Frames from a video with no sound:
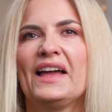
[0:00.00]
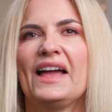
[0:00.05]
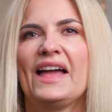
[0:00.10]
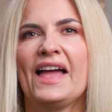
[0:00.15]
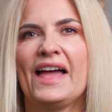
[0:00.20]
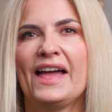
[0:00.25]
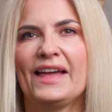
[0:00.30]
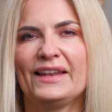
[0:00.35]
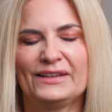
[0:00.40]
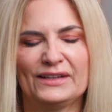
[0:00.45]

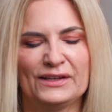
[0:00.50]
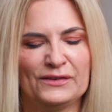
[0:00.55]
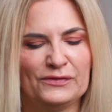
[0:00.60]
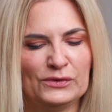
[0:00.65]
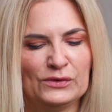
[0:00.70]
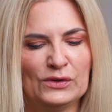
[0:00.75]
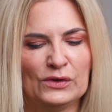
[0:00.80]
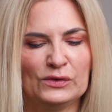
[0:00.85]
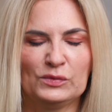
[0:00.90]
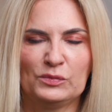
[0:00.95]
and if
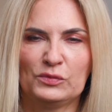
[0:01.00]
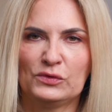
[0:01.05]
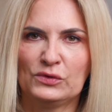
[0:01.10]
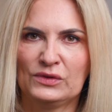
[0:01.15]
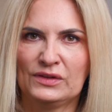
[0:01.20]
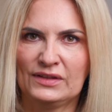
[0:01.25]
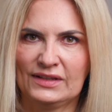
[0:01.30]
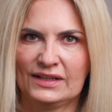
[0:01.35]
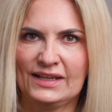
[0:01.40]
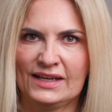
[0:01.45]
you don't
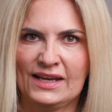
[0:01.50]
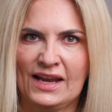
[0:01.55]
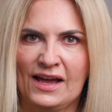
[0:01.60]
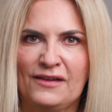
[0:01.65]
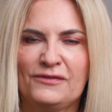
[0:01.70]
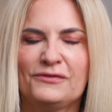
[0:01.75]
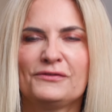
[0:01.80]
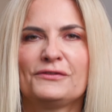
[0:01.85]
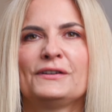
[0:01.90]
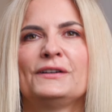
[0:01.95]
pull
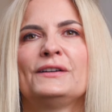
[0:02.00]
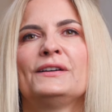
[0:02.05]
enough,